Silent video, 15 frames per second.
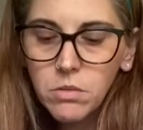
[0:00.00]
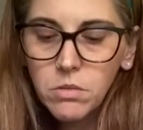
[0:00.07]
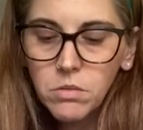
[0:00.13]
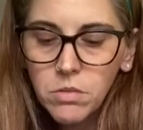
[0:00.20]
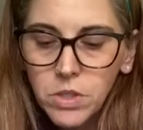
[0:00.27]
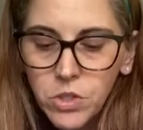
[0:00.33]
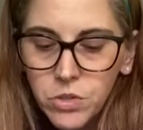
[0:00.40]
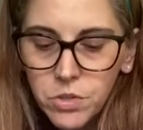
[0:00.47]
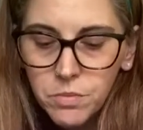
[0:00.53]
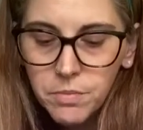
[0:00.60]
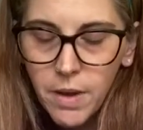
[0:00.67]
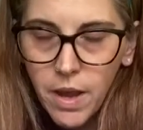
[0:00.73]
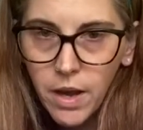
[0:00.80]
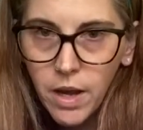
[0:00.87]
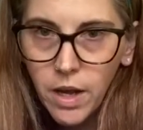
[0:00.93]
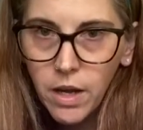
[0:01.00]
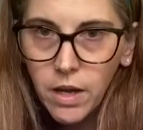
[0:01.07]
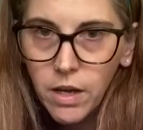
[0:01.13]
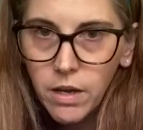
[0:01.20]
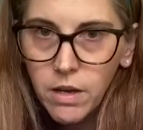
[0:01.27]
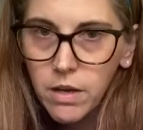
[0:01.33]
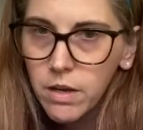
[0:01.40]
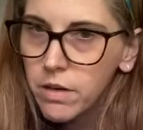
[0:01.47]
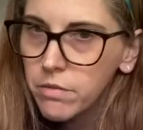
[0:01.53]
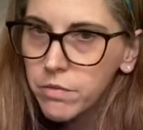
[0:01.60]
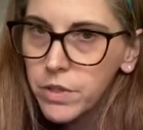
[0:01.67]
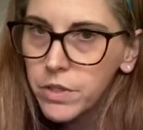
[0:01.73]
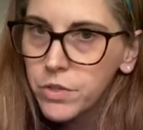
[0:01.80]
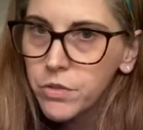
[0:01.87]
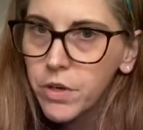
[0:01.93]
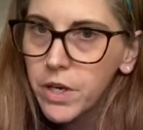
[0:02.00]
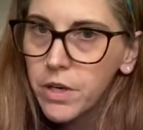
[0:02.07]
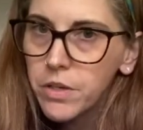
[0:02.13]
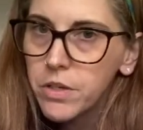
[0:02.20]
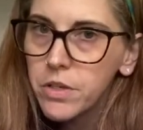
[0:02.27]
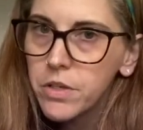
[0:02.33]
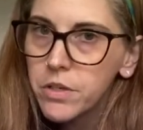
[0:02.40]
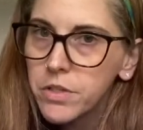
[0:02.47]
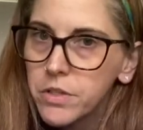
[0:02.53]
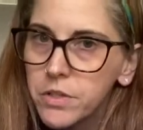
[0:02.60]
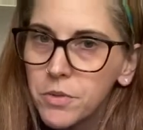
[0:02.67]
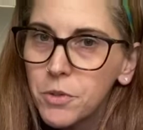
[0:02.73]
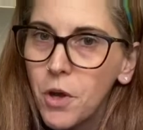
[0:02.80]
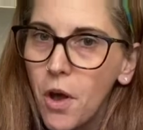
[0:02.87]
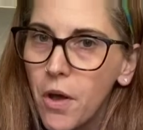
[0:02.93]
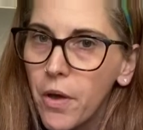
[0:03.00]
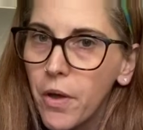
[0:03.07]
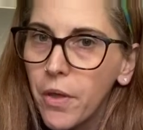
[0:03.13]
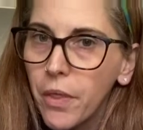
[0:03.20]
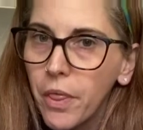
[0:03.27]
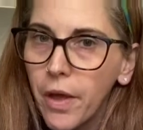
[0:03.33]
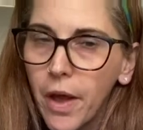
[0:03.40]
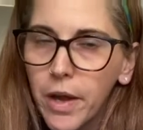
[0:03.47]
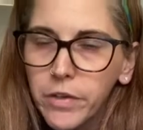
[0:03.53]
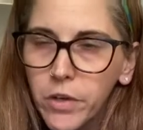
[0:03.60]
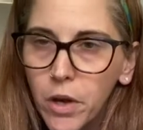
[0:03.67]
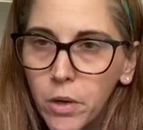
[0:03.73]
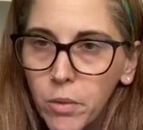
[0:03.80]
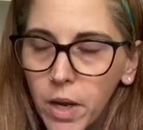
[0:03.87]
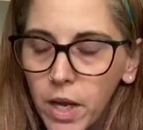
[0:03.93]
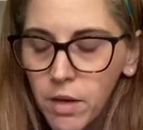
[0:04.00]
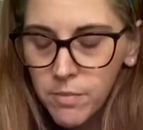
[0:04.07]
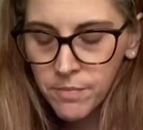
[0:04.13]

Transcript: which my first graders call the hot dog way.